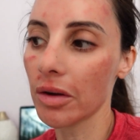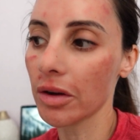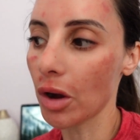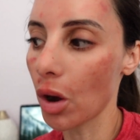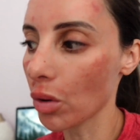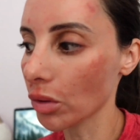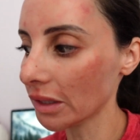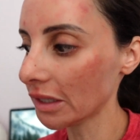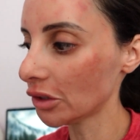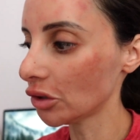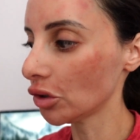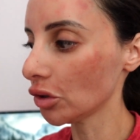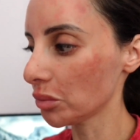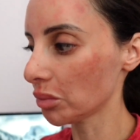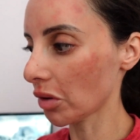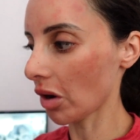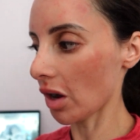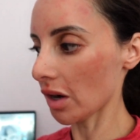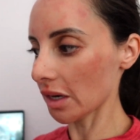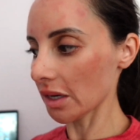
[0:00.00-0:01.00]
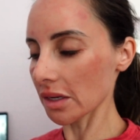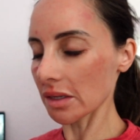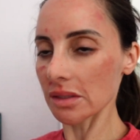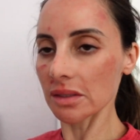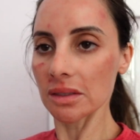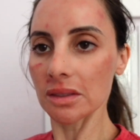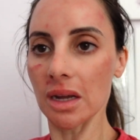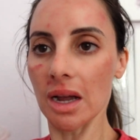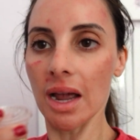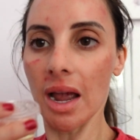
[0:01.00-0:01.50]
only 2
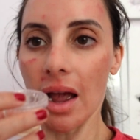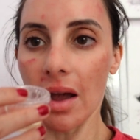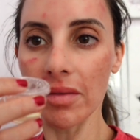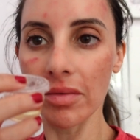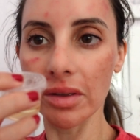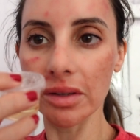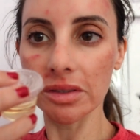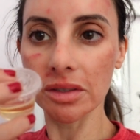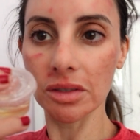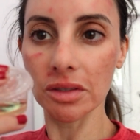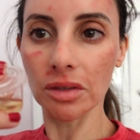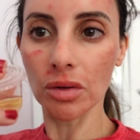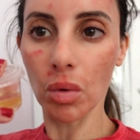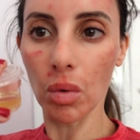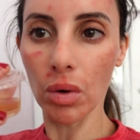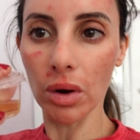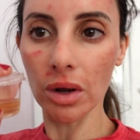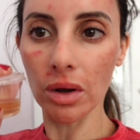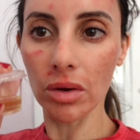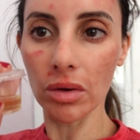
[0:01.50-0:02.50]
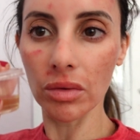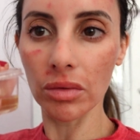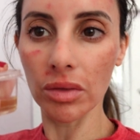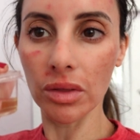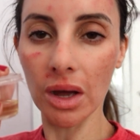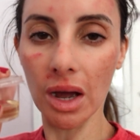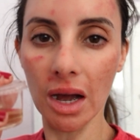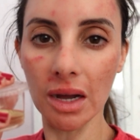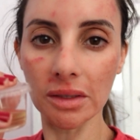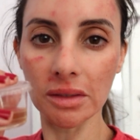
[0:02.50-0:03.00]
products. I have, this is an oil
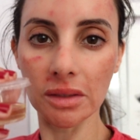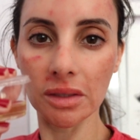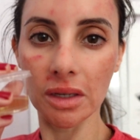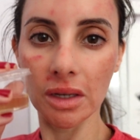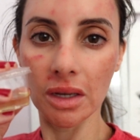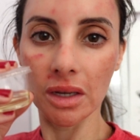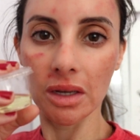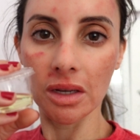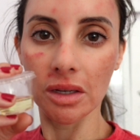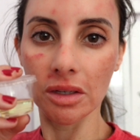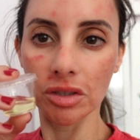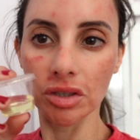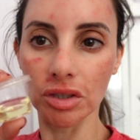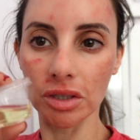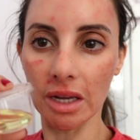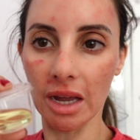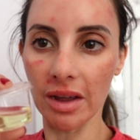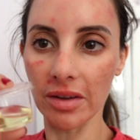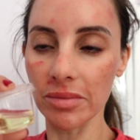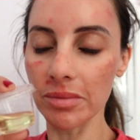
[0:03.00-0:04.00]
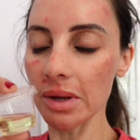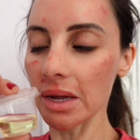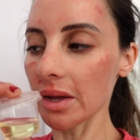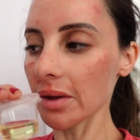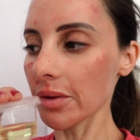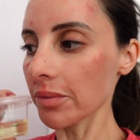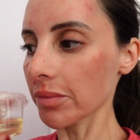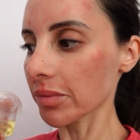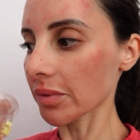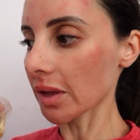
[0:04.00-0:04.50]
that she gave
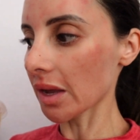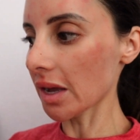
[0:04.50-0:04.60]
me,